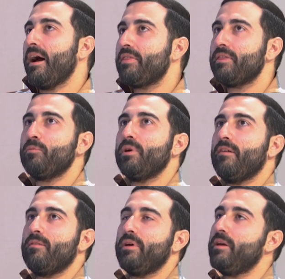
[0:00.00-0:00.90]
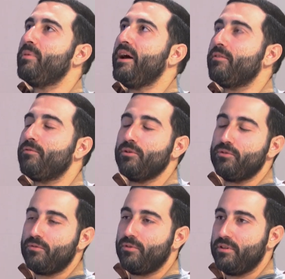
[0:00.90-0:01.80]
I think we have a very bright
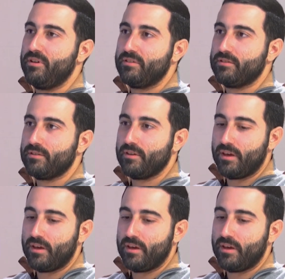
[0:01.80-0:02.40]
future for this.